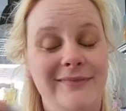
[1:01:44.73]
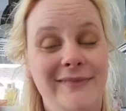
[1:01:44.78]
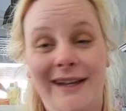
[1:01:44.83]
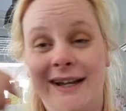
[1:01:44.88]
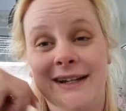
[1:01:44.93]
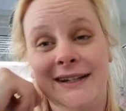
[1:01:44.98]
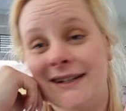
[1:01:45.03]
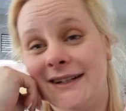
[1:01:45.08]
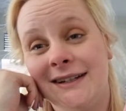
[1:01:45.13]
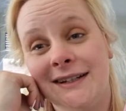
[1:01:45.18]

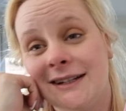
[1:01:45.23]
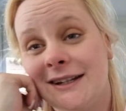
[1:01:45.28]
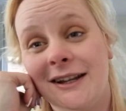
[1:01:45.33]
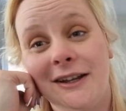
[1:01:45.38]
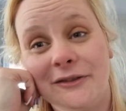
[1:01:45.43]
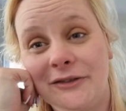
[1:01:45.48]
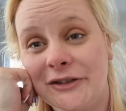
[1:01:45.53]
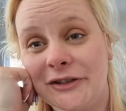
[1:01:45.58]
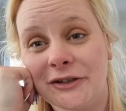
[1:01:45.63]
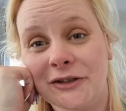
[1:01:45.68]
I didn't
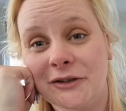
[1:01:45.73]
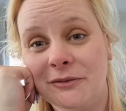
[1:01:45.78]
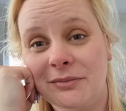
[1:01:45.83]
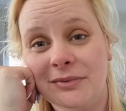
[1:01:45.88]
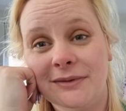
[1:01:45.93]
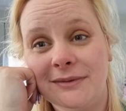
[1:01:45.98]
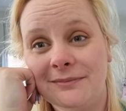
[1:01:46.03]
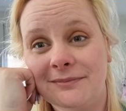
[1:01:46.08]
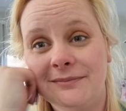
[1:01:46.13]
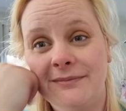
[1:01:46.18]
love soup.
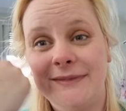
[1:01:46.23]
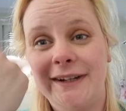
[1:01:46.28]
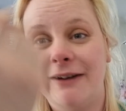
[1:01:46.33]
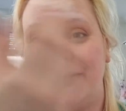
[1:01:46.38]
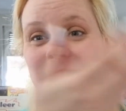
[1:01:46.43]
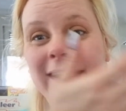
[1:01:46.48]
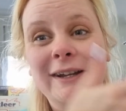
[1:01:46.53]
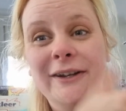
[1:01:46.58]
Now I